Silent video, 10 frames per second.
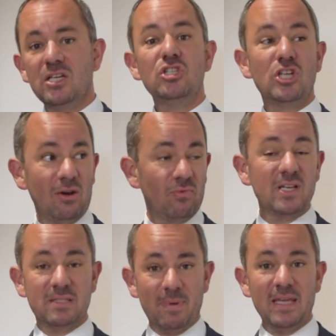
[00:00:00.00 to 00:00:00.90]

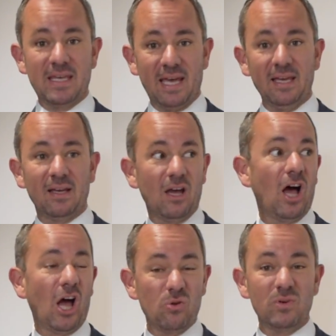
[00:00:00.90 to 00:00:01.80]
Generally speaking,
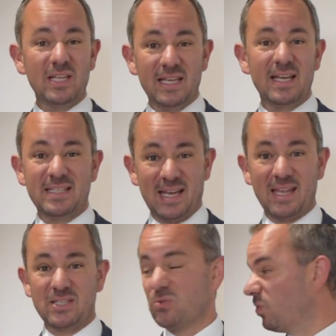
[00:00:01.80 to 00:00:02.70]
only year 10s